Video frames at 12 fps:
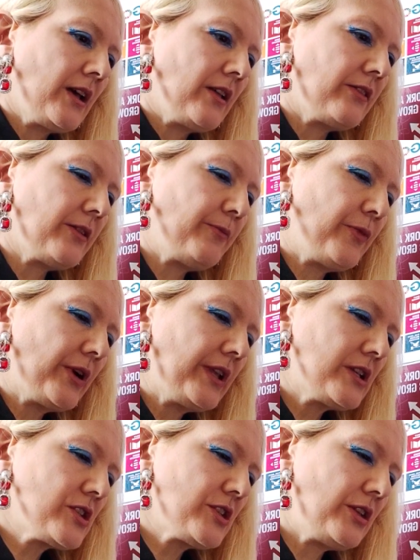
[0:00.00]
The
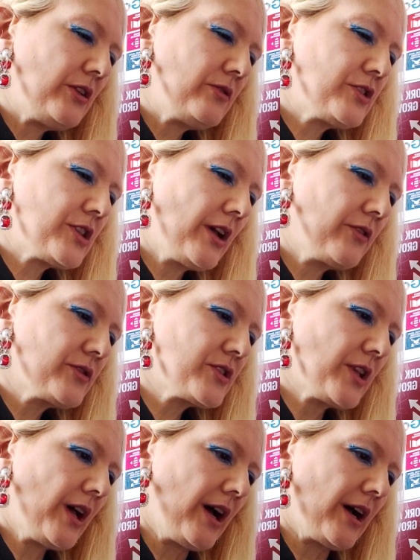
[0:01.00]
British New
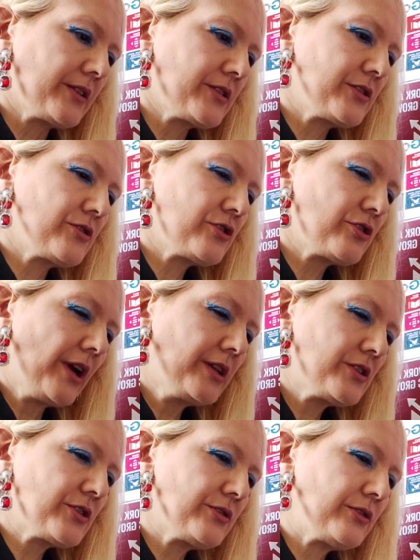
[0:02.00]
Towns Act to try
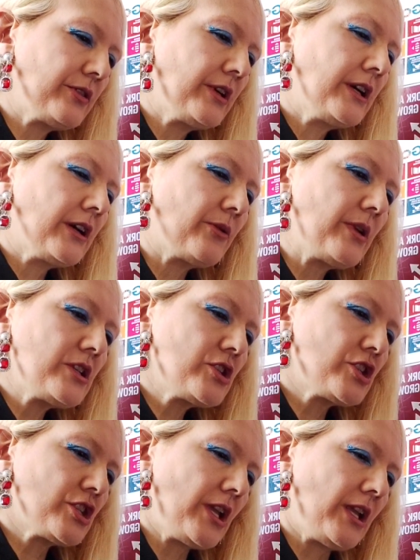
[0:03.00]
to
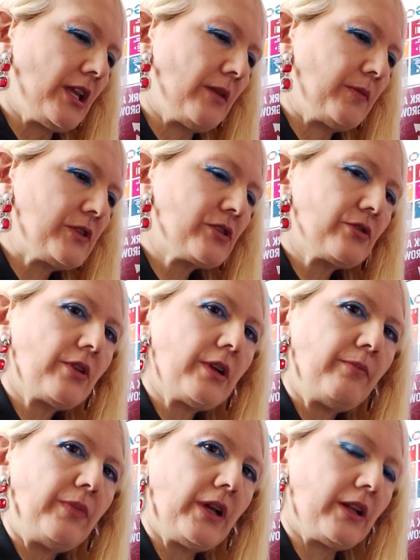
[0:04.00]
reshape, to
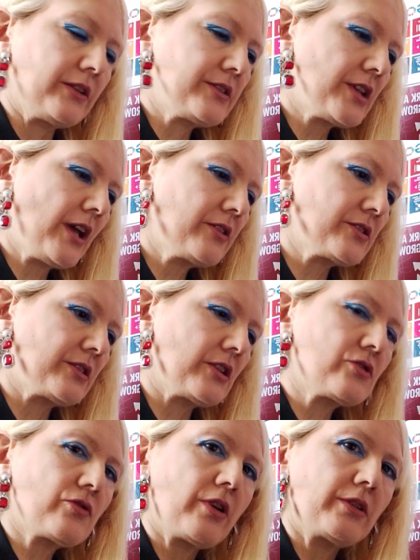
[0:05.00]
rebuild towns
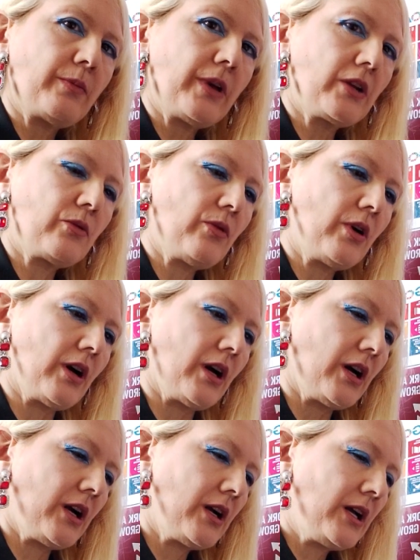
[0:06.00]
destroyed by war.
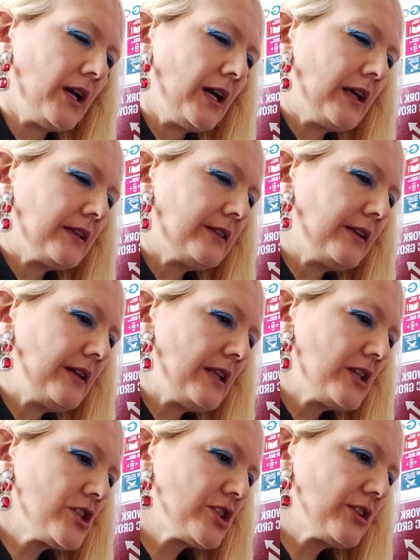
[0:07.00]
The
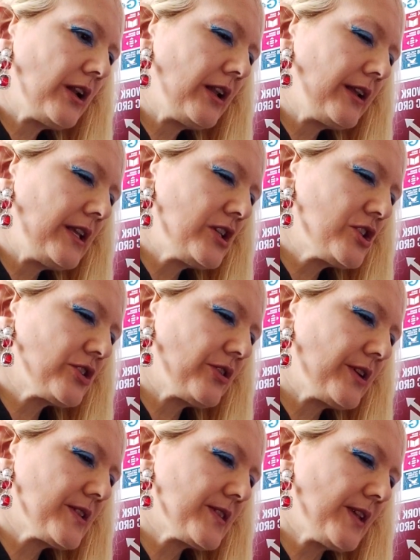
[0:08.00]
National
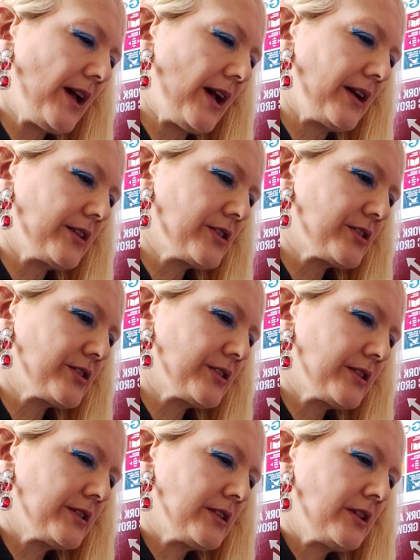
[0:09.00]
Insurance Act
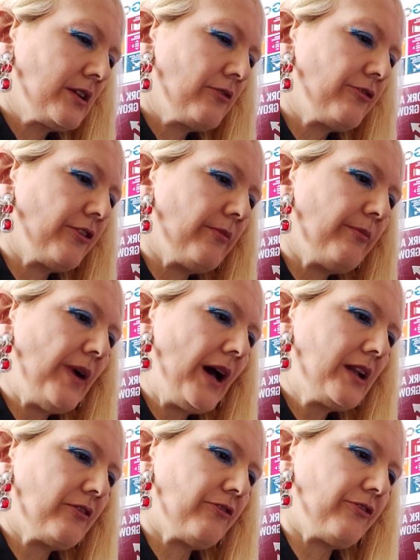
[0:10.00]
for
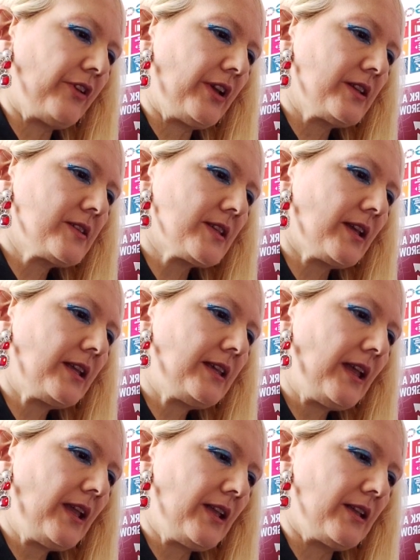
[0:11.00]
benefits
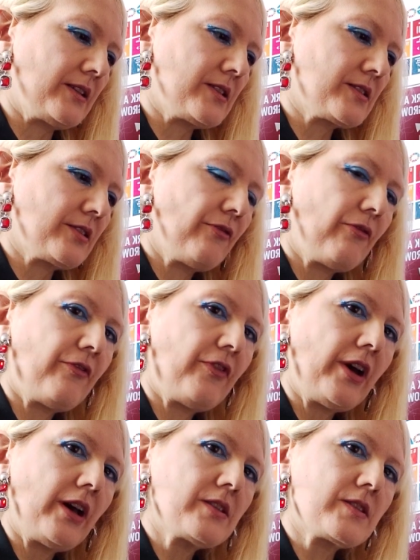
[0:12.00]
against
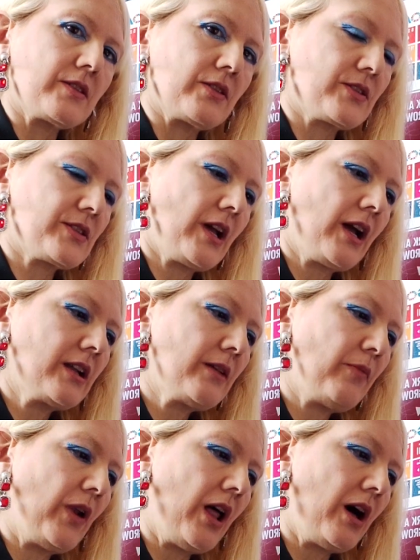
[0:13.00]
versus
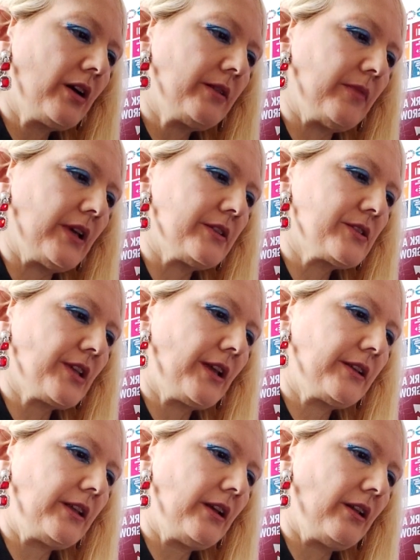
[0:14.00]
unemployment
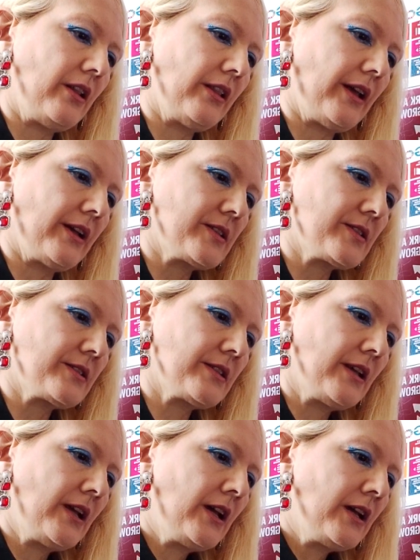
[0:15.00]
and illness.
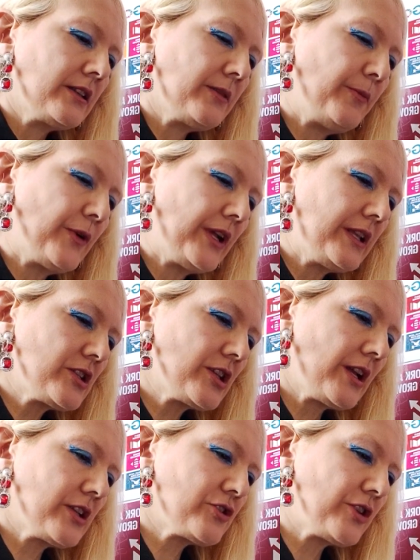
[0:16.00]
The British
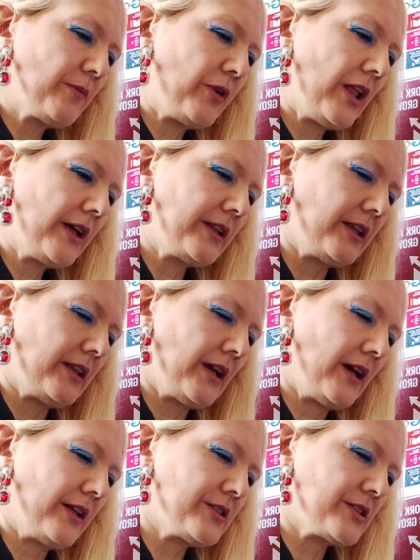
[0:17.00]
Country Planning
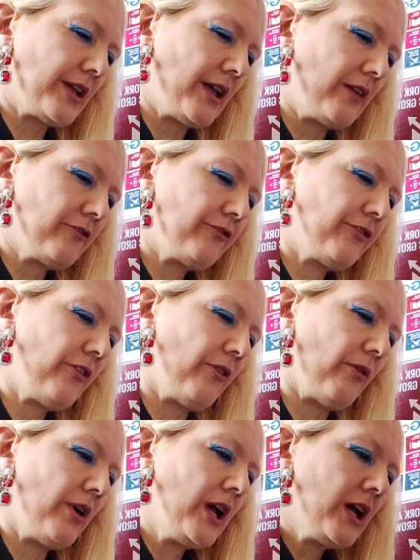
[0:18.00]
Act for